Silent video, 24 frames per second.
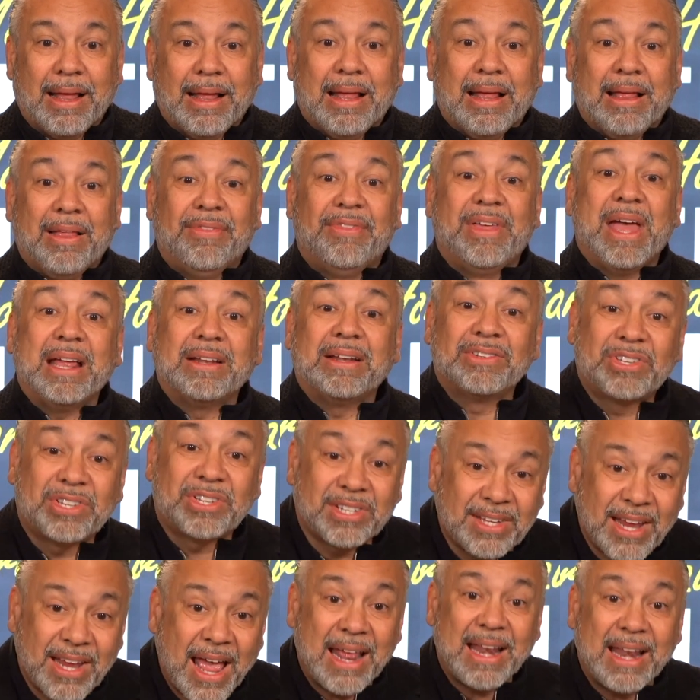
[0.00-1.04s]
than
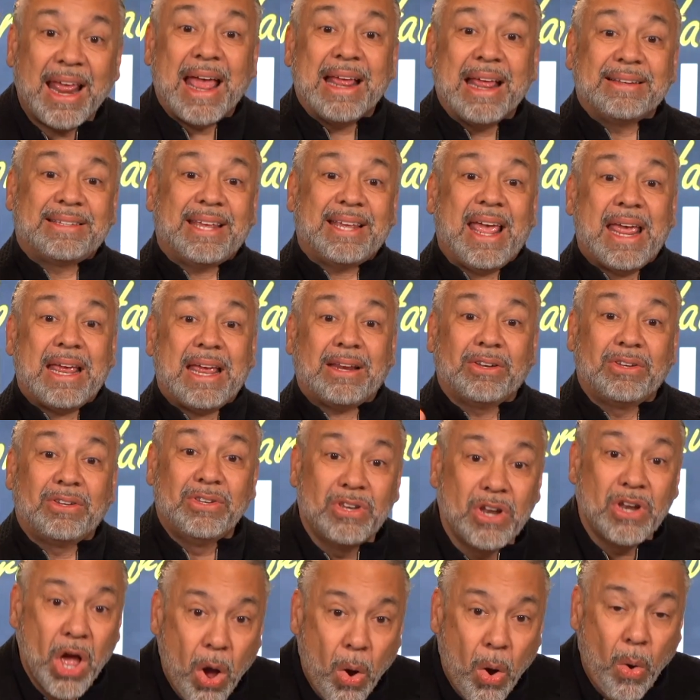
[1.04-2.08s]
sit and take
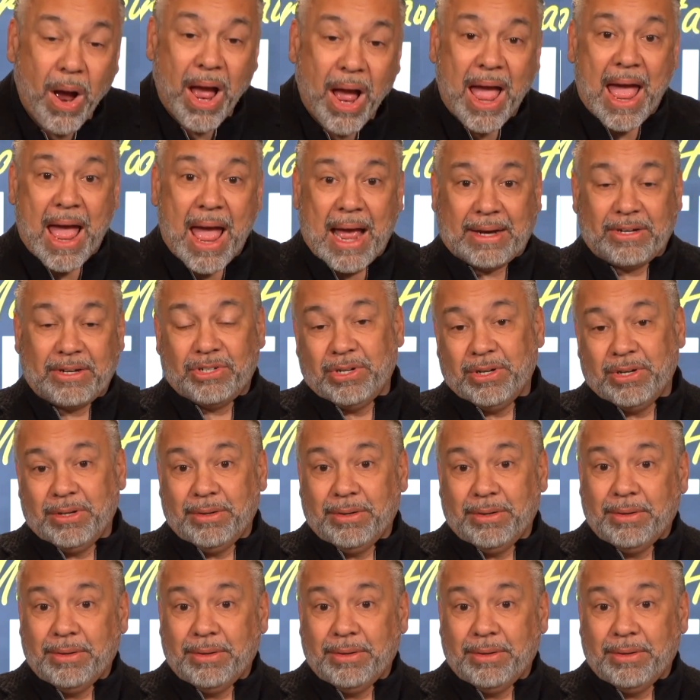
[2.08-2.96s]
no action